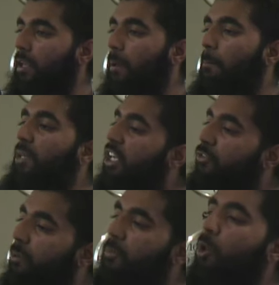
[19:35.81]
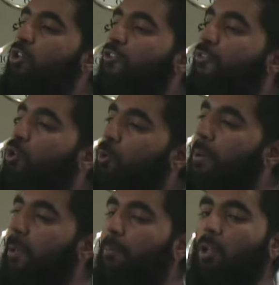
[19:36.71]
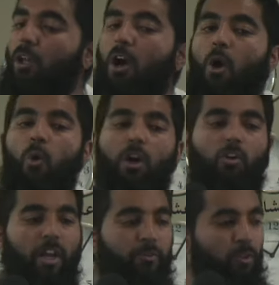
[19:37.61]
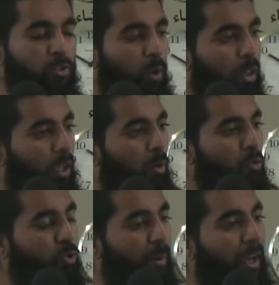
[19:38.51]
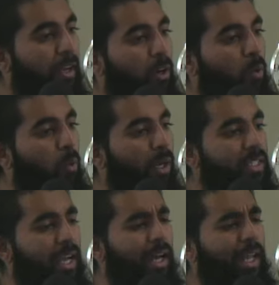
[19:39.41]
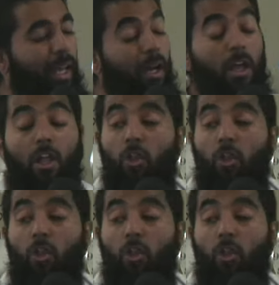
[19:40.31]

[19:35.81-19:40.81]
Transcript: Be from those few people who are grateful to Allah subhanahu wa ta'ala.